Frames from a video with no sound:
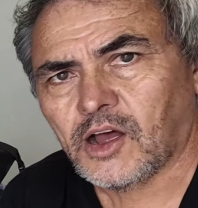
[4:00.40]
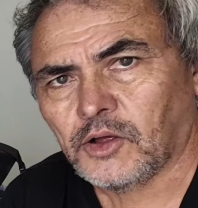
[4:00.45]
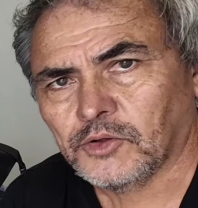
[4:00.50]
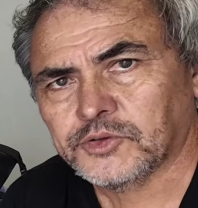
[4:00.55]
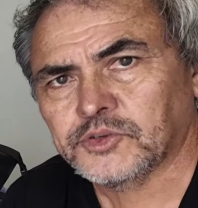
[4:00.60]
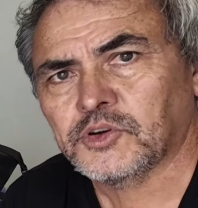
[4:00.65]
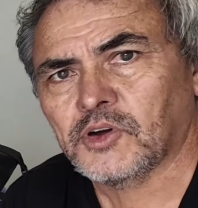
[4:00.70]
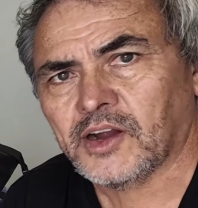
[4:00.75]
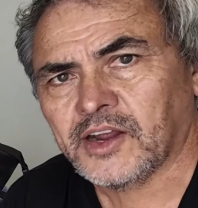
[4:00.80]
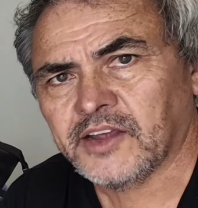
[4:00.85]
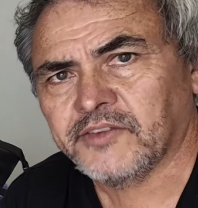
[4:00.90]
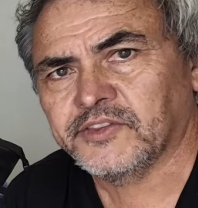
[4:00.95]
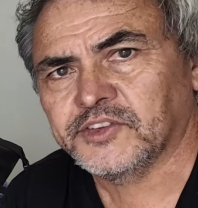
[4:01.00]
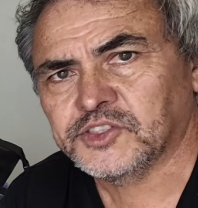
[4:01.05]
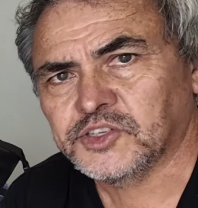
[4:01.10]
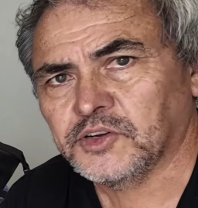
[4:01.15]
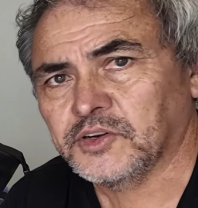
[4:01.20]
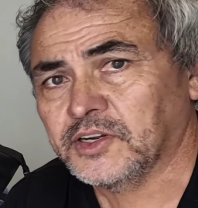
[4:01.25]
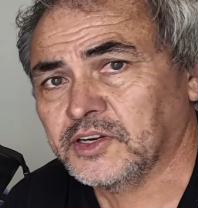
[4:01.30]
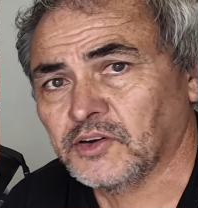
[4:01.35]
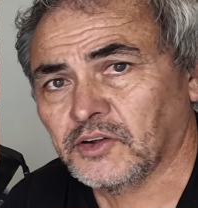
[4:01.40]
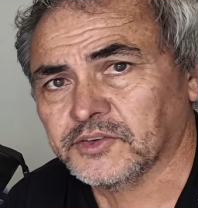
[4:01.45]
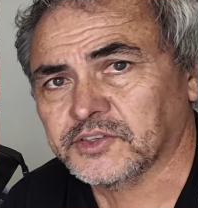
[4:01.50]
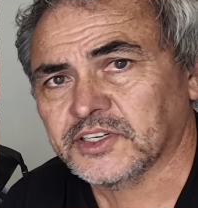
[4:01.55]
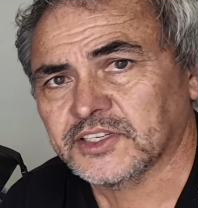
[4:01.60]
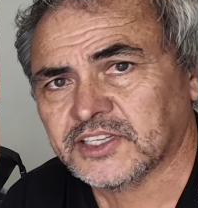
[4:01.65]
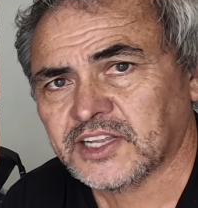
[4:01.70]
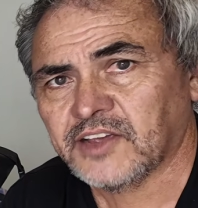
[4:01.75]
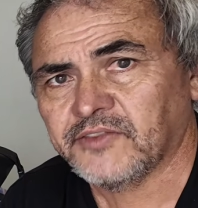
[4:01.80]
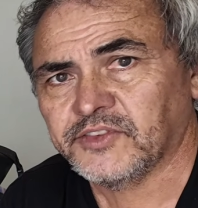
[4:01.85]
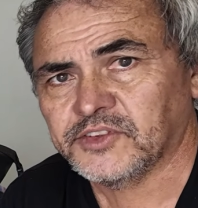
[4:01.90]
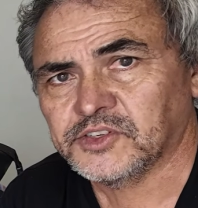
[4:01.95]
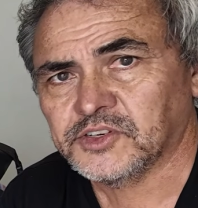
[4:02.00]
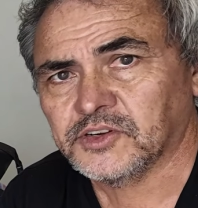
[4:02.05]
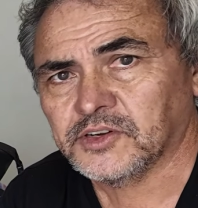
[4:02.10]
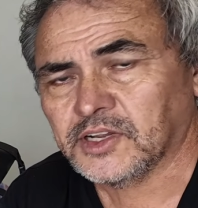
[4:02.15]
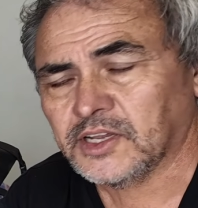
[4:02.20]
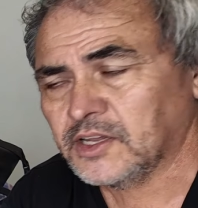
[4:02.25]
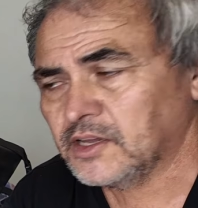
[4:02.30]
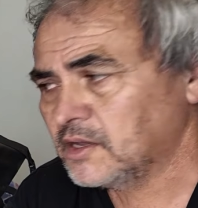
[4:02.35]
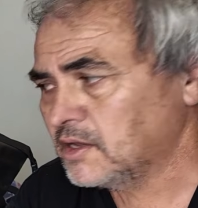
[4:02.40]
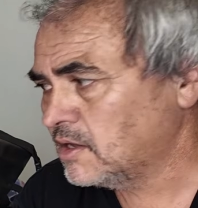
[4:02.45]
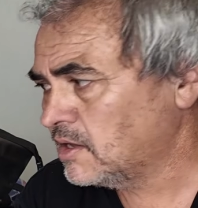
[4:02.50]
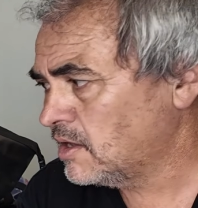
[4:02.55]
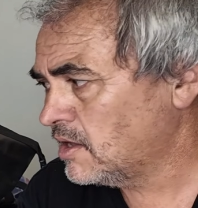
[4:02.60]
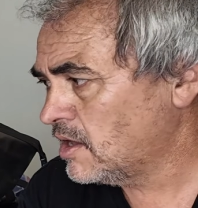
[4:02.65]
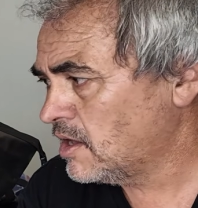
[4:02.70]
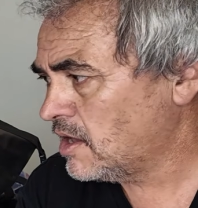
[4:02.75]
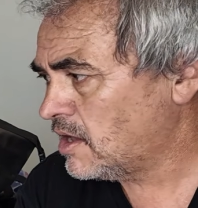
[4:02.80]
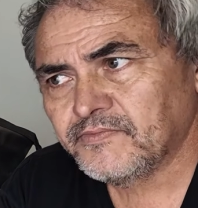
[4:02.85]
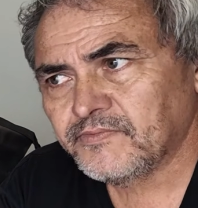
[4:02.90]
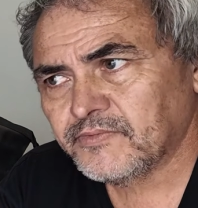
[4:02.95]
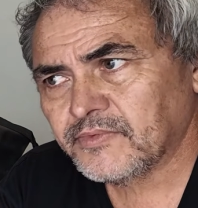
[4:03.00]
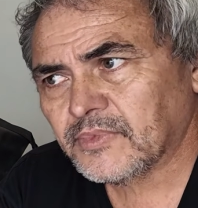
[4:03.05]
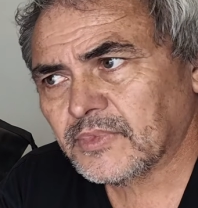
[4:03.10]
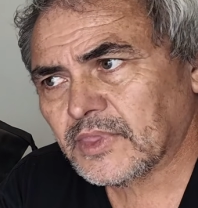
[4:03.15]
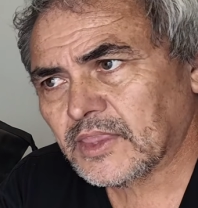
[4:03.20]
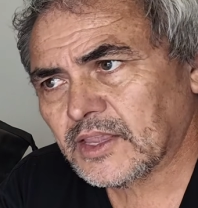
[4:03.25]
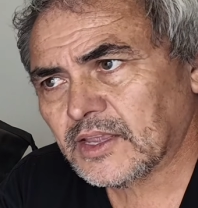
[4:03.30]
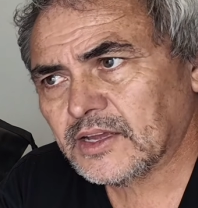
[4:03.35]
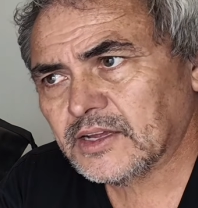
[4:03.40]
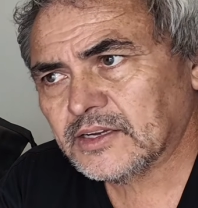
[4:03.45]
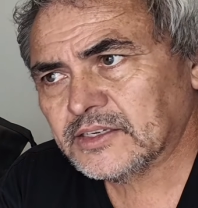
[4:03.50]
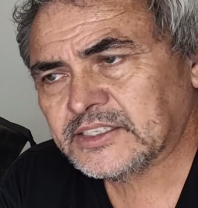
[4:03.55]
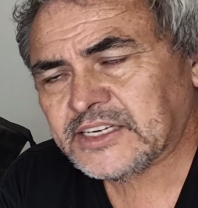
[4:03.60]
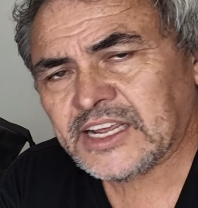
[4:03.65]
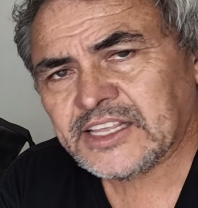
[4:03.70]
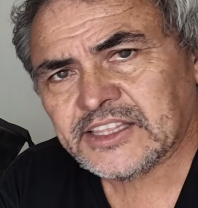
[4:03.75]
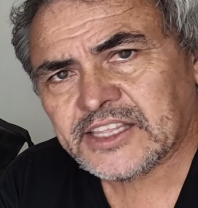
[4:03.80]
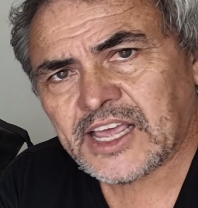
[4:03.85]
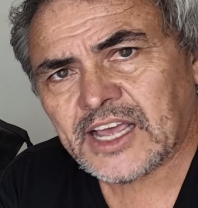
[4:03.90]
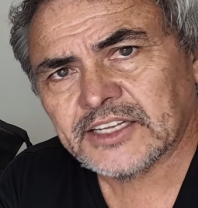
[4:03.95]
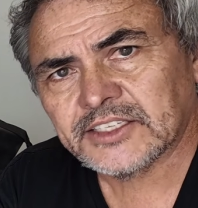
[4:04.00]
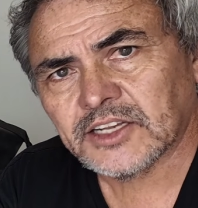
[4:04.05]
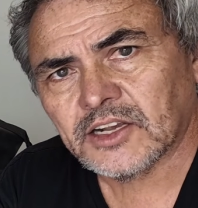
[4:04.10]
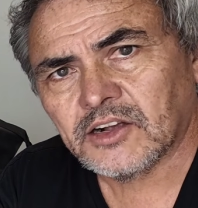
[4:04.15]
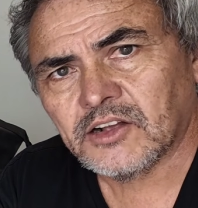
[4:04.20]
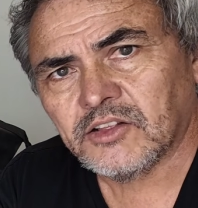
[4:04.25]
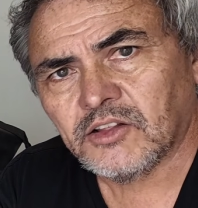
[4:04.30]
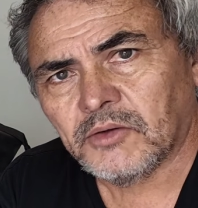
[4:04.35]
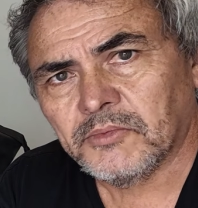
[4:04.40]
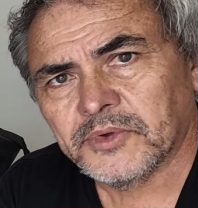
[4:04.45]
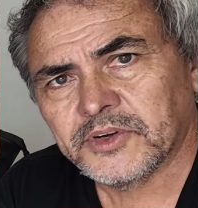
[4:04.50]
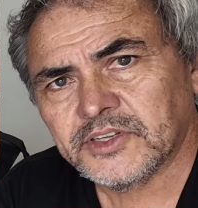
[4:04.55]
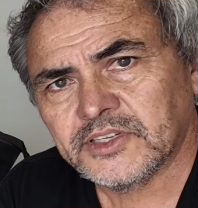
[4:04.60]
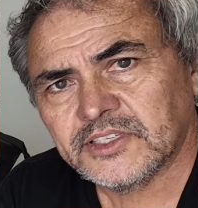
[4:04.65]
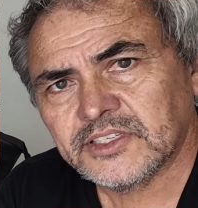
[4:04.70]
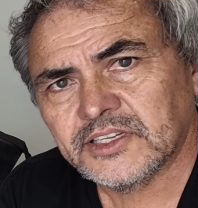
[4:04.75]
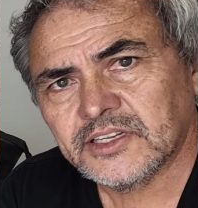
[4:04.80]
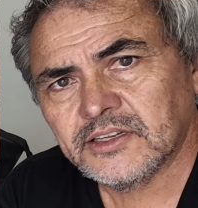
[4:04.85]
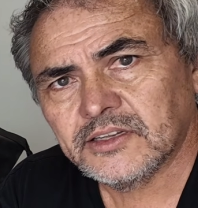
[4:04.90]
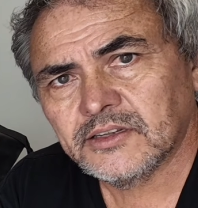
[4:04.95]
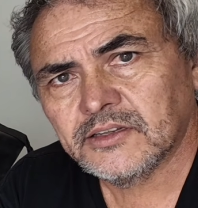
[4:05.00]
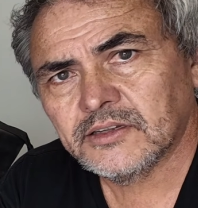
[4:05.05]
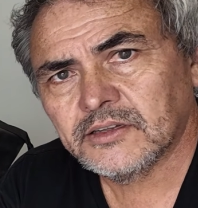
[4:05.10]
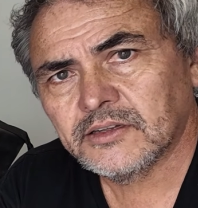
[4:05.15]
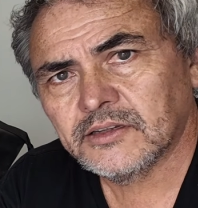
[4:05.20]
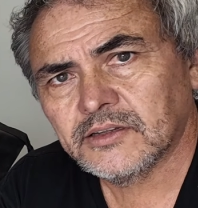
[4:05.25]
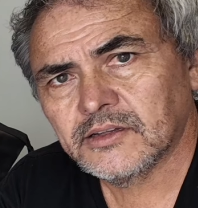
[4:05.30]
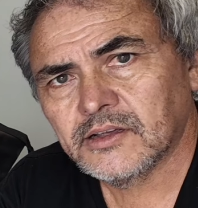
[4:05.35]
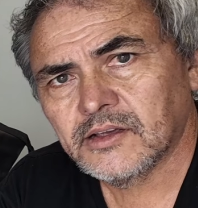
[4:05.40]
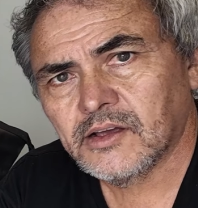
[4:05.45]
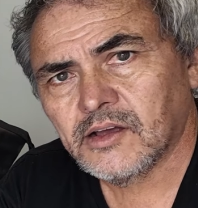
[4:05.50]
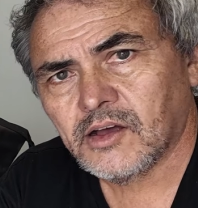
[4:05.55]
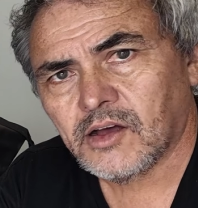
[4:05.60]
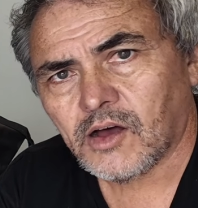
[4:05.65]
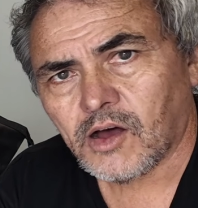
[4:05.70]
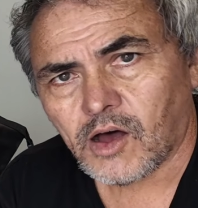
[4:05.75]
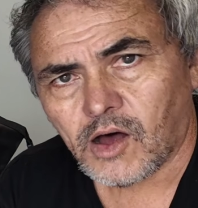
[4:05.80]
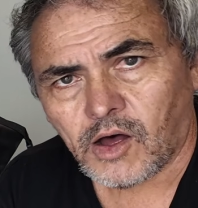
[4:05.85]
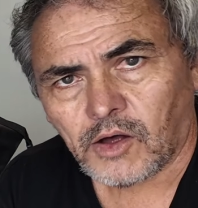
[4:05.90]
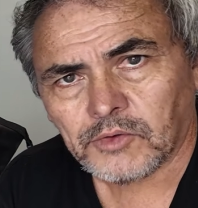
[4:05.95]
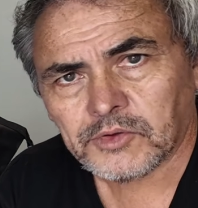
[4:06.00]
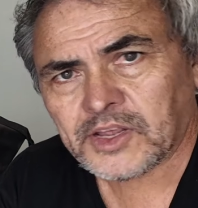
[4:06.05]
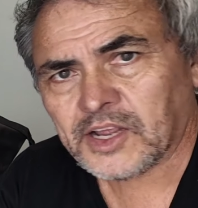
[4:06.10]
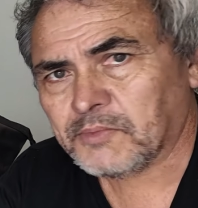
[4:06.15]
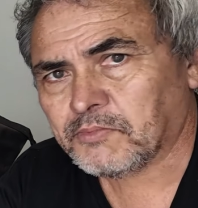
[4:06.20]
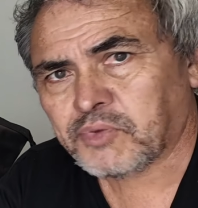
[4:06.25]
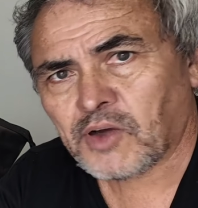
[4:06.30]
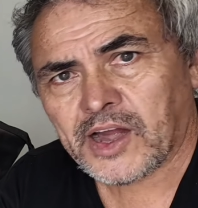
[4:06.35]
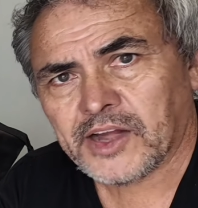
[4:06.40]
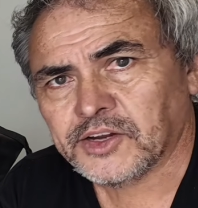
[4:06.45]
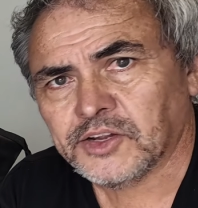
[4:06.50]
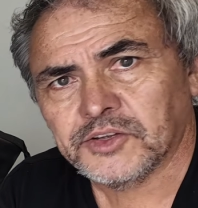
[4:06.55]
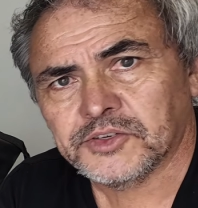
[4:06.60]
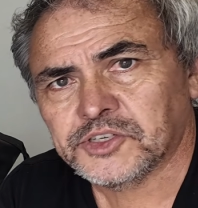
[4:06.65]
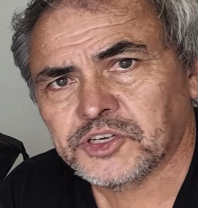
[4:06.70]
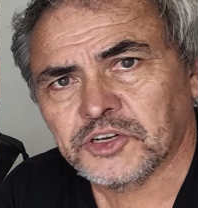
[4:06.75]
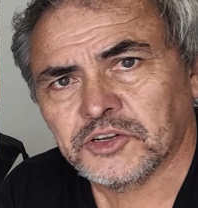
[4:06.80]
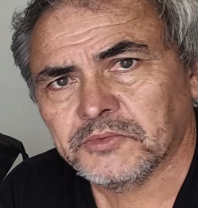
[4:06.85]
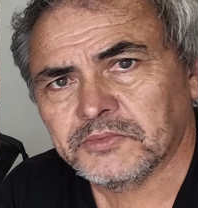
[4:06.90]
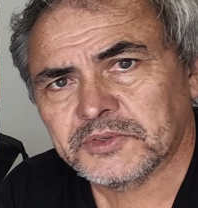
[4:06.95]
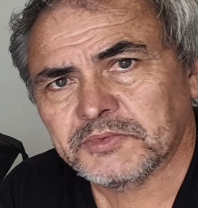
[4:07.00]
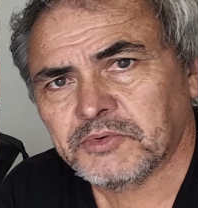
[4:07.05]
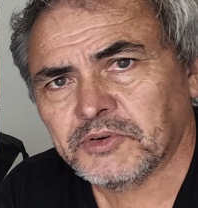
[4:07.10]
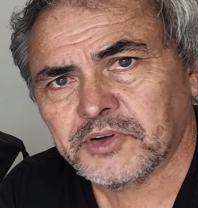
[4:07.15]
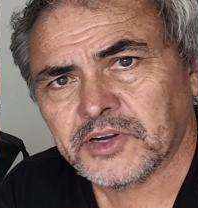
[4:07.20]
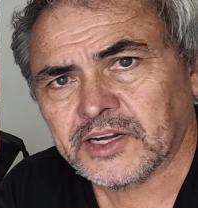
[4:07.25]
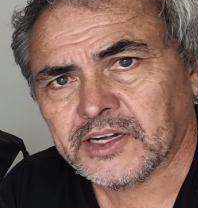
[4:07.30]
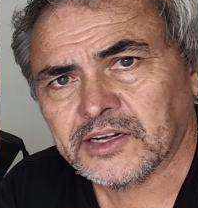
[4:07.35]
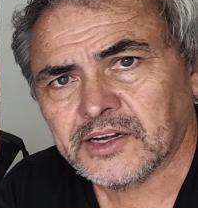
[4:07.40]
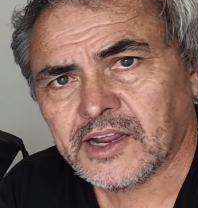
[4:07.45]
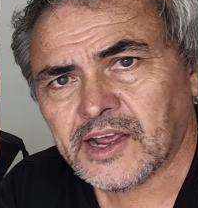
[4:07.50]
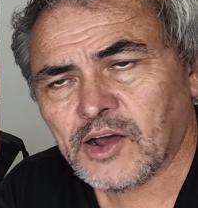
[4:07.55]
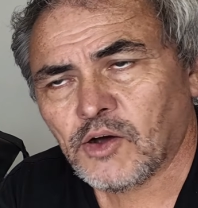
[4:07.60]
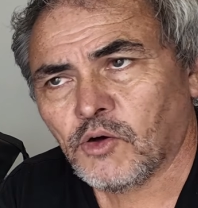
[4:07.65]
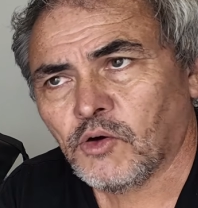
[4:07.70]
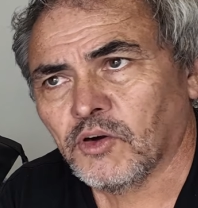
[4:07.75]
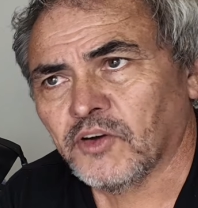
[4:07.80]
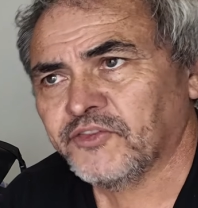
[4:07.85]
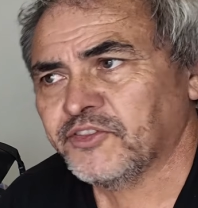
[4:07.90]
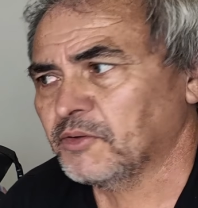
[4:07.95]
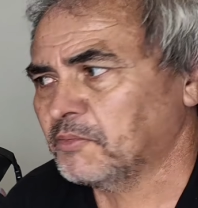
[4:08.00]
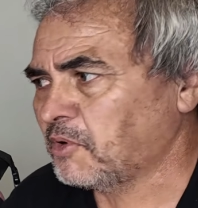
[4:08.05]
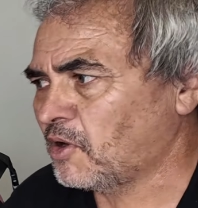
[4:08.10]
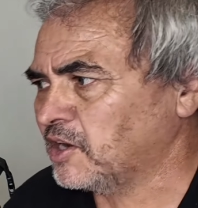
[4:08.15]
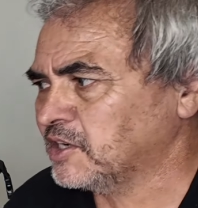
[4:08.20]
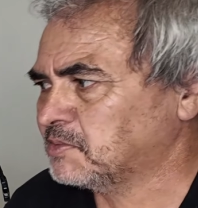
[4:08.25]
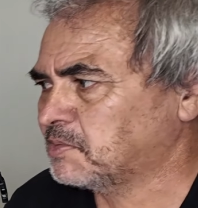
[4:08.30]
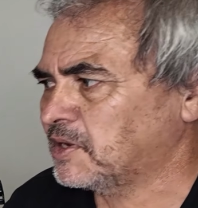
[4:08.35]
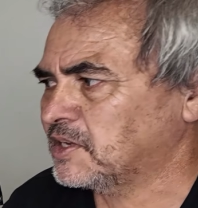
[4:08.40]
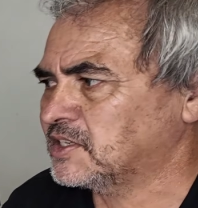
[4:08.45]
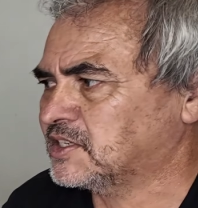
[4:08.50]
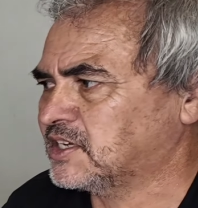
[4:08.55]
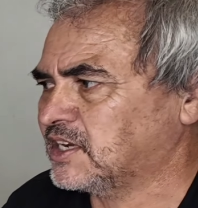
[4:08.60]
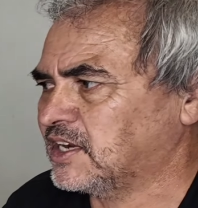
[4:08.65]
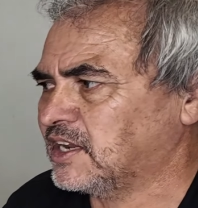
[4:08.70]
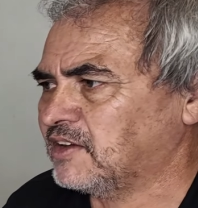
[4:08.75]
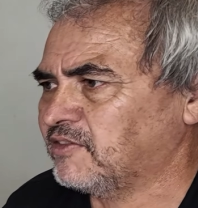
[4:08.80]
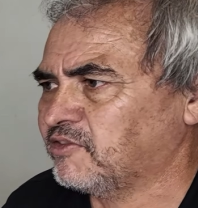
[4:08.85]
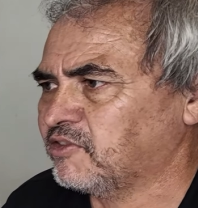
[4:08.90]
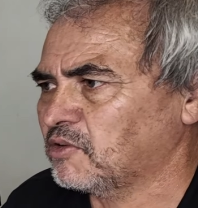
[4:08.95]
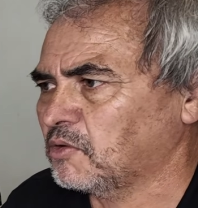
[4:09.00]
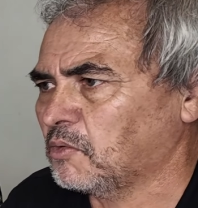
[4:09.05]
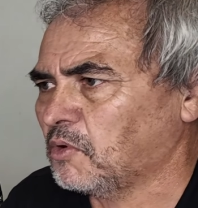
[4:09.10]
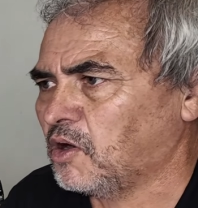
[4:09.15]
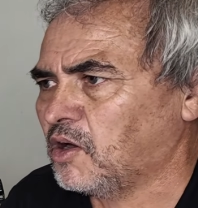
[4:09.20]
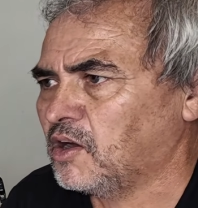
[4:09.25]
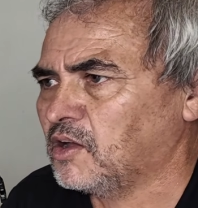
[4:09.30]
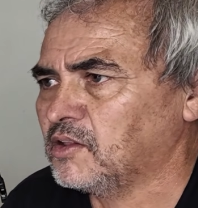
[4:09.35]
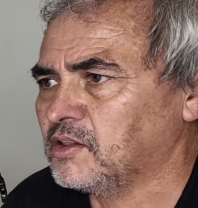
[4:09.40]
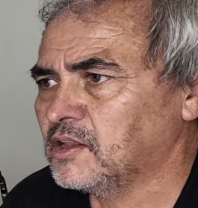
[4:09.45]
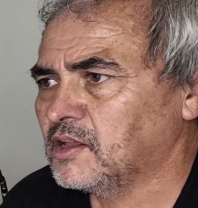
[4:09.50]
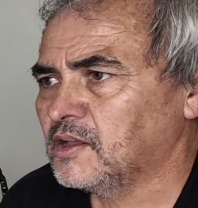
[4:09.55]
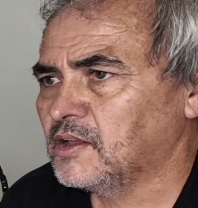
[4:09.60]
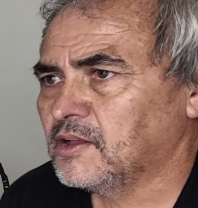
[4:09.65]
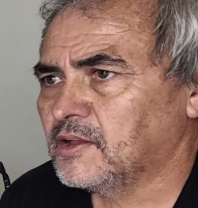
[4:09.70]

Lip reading: Ultra heavy duty, not just heavy duty. 10,000 kilometers, I'll get brand new tubes put in. Or if the bike's been sitting for a while